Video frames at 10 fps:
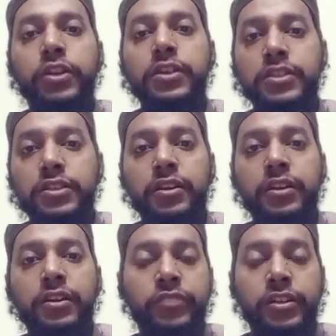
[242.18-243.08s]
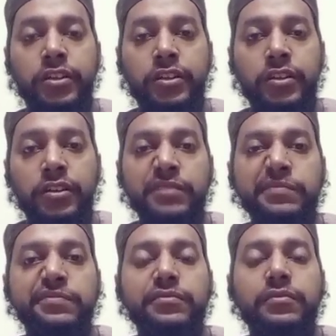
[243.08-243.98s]
in a week,
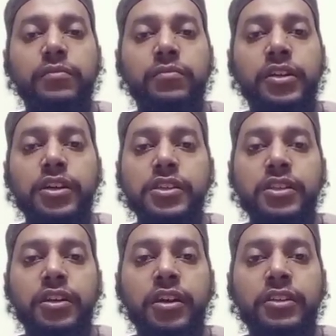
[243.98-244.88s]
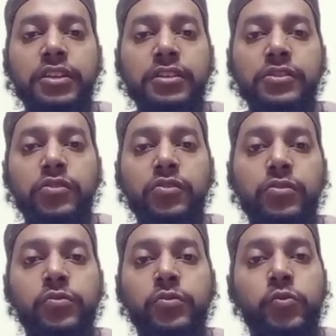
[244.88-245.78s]
because I think so 2
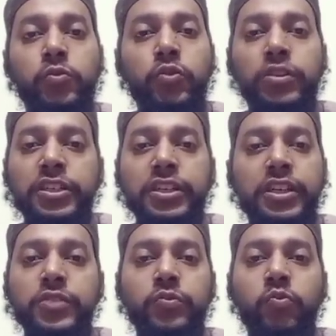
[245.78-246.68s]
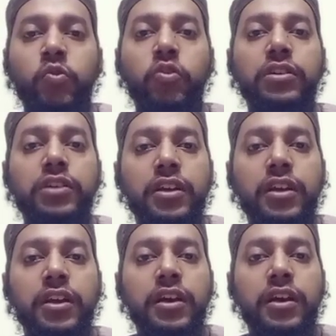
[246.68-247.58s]
or 3 days won't
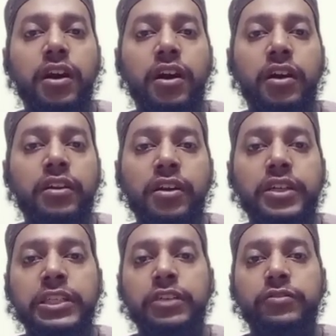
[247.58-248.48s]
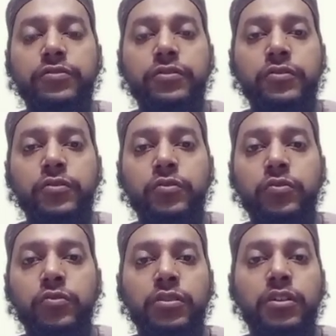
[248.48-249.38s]
are not enough to
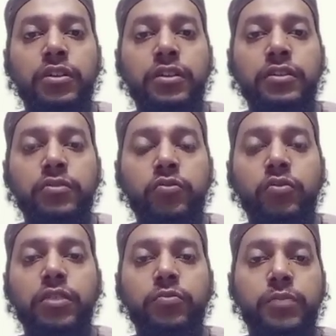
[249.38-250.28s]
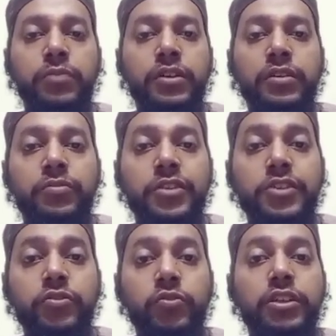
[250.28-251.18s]
learn Quran properly, because you need
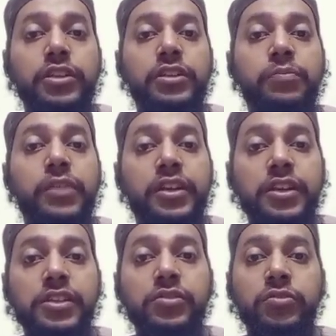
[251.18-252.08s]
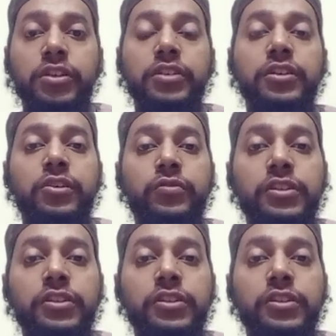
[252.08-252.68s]
the practice, you need the revision.